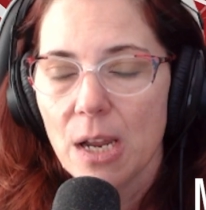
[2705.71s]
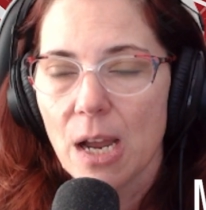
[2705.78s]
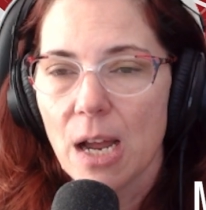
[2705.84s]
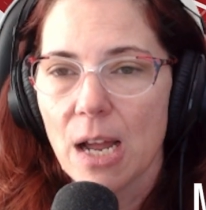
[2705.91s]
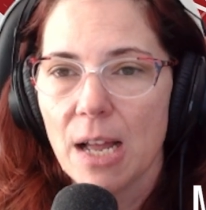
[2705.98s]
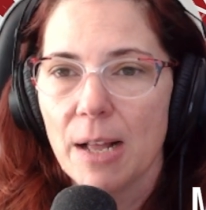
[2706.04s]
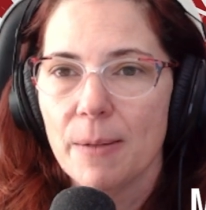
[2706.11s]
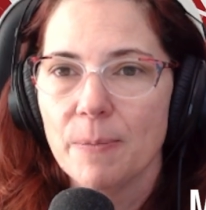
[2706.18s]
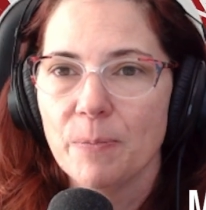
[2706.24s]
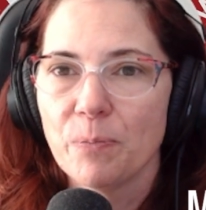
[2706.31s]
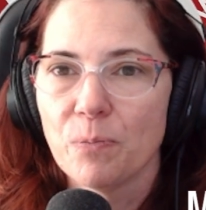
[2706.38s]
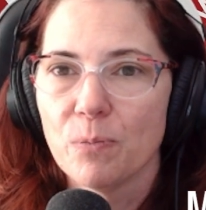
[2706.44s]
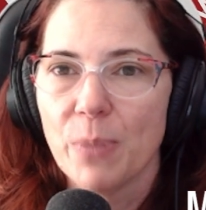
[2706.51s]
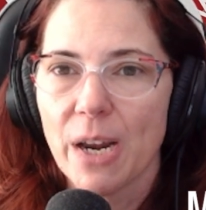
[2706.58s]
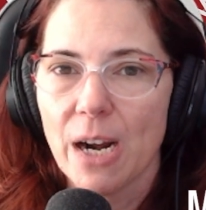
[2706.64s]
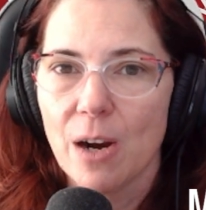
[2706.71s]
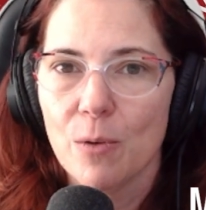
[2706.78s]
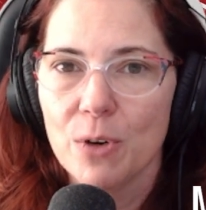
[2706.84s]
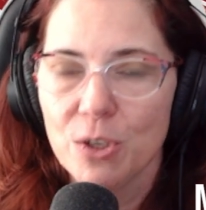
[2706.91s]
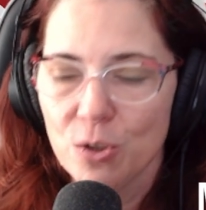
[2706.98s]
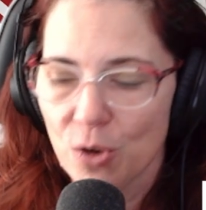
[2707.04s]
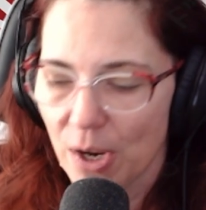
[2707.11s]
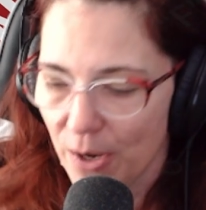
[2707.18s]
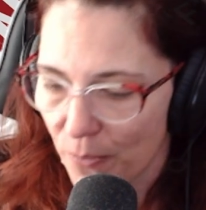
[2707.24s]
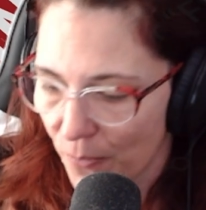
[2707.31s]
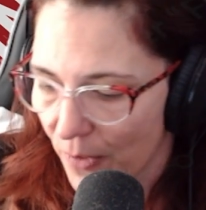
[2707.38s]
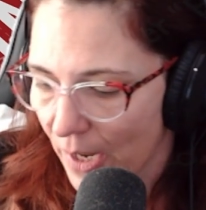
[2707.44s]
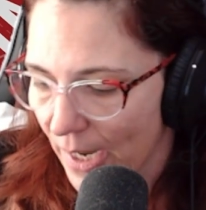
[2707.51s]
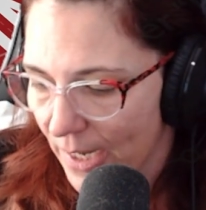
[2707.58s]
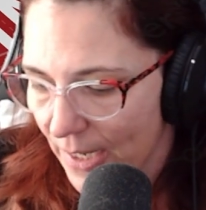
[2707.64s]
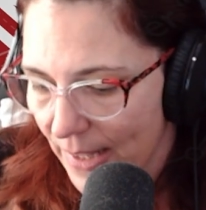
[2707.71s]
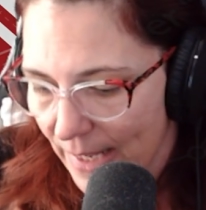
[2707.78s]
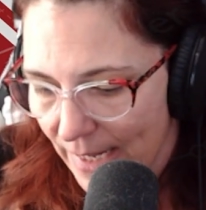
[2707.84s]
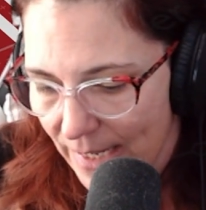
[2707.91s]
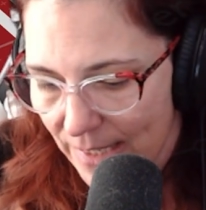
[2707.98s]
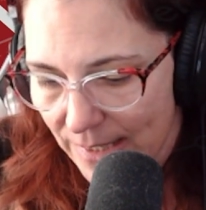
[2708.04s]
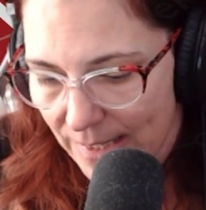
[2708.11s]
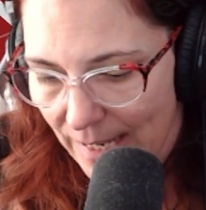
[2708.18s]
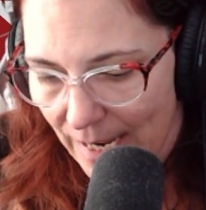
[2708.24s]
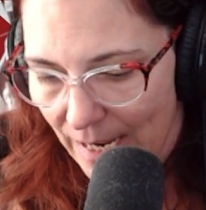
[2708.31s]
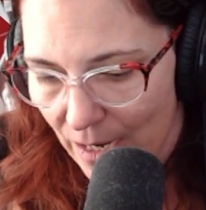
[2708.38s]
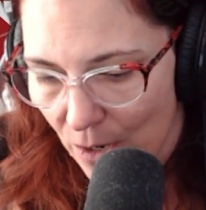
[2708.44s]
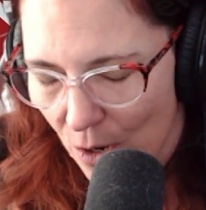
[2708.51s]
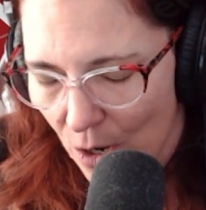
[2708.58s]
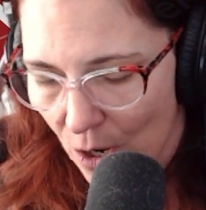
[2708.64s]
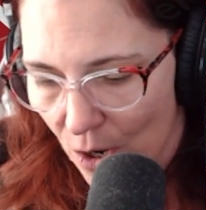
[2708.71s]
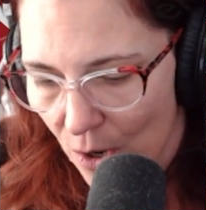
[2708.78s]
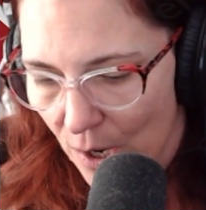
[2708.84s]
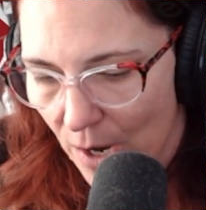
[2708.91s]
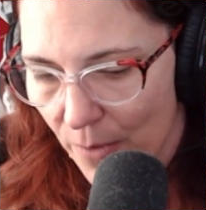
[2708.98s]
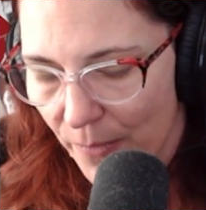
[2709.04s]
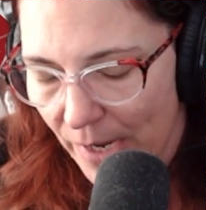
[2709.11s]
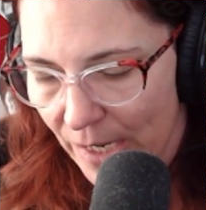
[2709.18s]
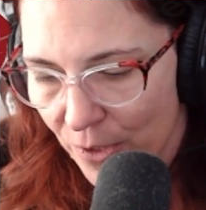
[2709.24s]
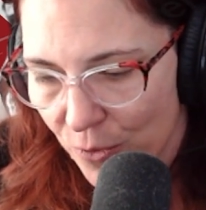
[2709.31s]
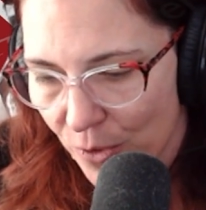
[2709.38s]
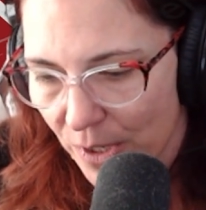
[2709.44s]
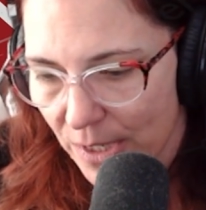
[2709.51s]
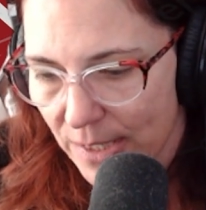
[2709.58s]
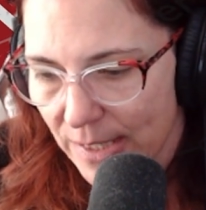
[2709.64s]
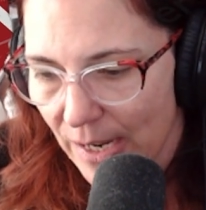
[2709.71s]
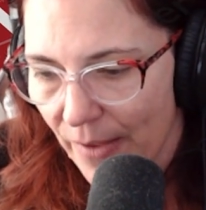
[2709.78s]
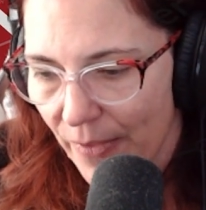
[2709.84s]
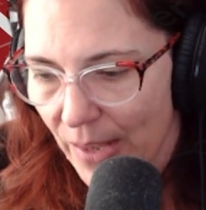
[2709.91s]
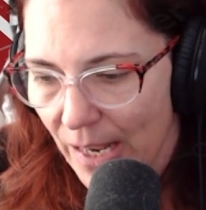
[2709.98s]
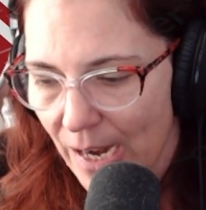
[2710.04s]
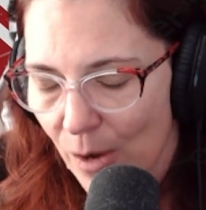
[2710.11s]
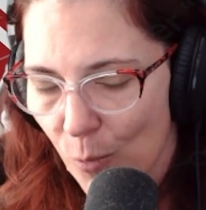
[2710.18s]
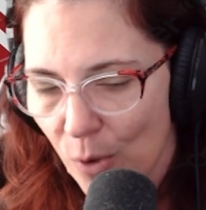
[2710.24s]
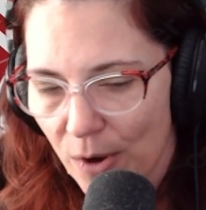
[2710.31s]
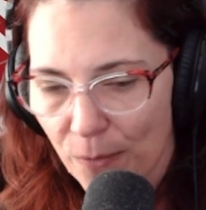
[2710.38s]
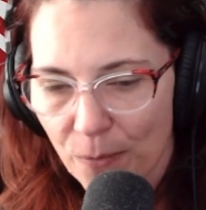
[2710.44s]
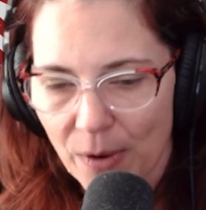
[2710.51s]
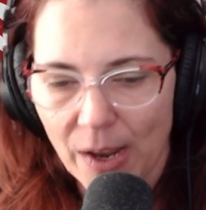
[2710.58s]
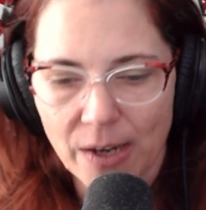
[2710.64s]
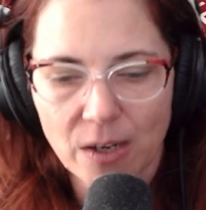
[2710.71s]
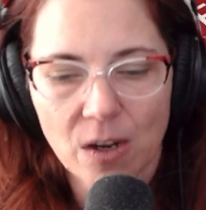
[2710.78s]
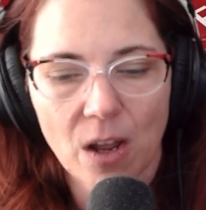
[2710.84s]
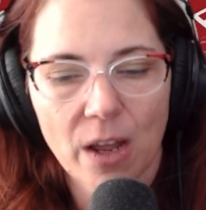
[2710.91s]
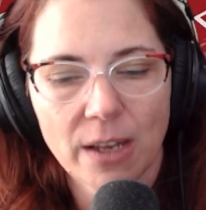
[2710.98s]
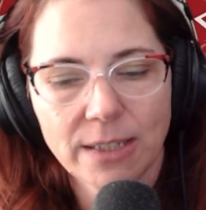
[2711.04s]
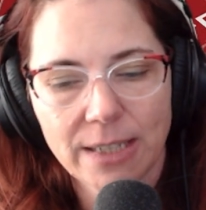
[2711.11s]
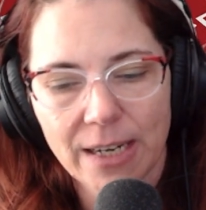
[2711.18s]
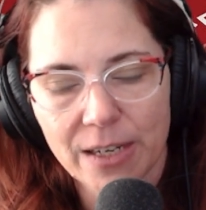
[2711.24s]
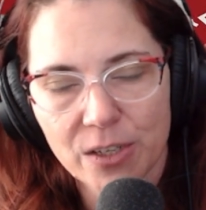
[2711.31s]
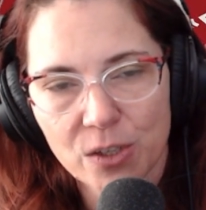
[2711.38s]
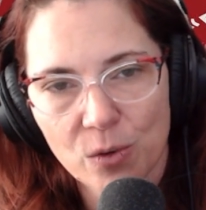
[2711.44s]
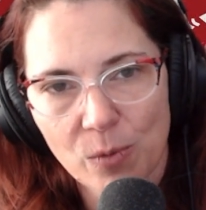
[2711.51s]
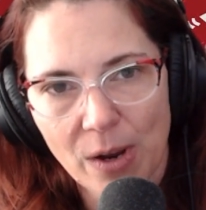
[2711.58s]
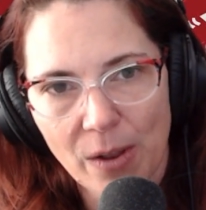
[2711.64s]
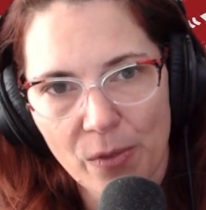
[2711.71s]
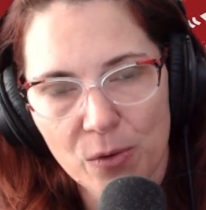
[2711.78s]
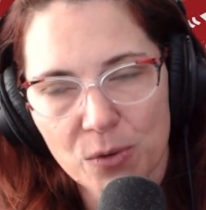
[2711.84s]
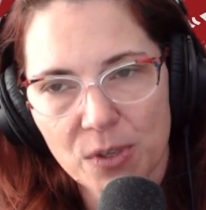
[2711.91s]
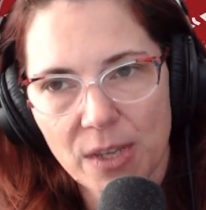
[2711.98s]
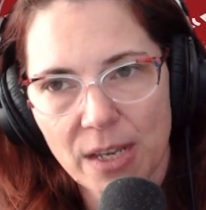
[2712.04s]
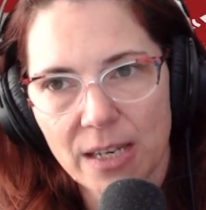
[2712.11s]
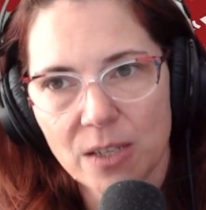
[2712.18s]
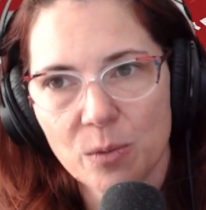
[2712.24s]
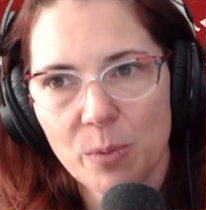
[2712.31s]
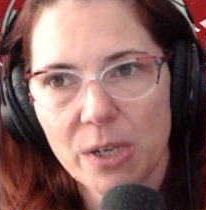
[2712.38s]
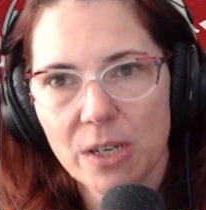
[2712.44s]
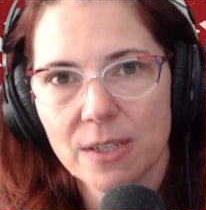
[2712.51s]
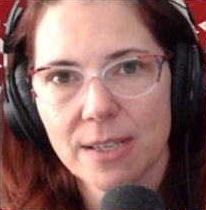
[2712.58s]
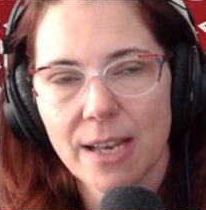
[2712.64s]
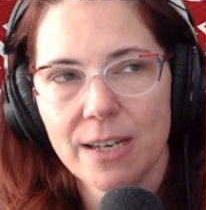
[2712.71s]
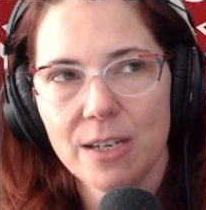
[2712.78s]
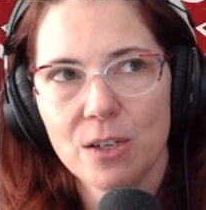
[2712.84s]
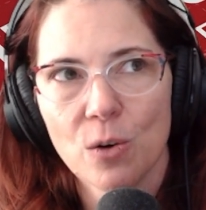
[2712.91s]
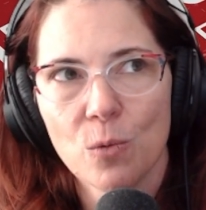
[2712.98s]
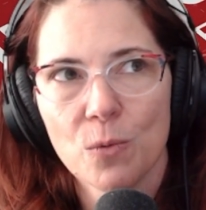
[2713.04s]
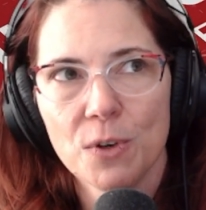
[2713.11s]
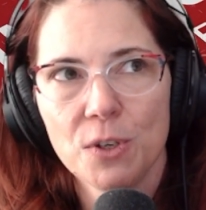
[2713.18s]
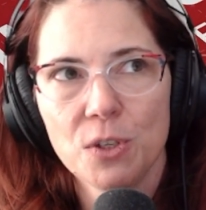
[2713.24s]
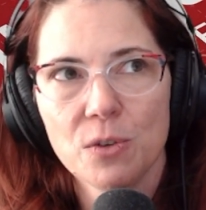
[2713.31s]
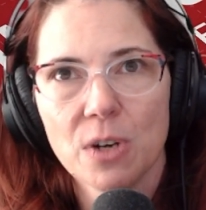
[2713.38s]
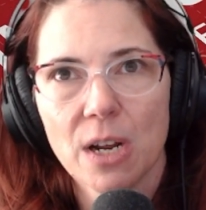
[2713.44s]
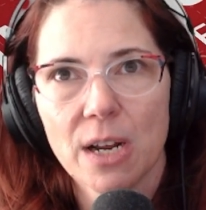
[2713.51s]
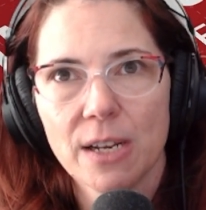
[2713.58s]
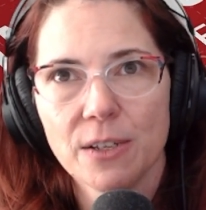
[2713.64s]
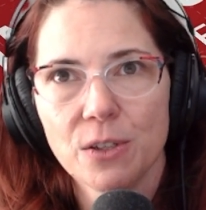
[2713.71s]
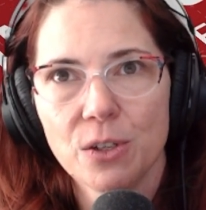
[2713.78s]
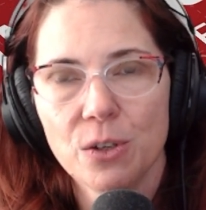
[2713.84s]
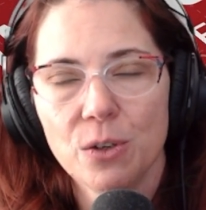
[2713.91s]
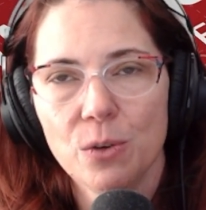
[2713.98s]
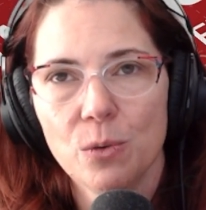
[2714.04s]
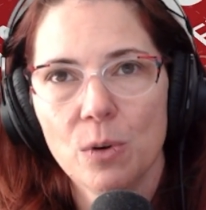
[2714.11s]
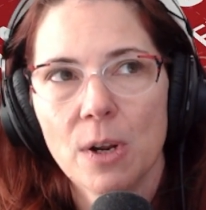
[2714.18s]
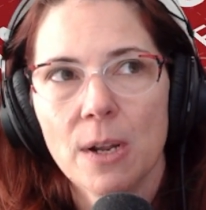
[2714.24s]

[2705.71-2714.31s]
But I always try to find things that are of interest, and then I want to find context around those things, because I don't want you guys to,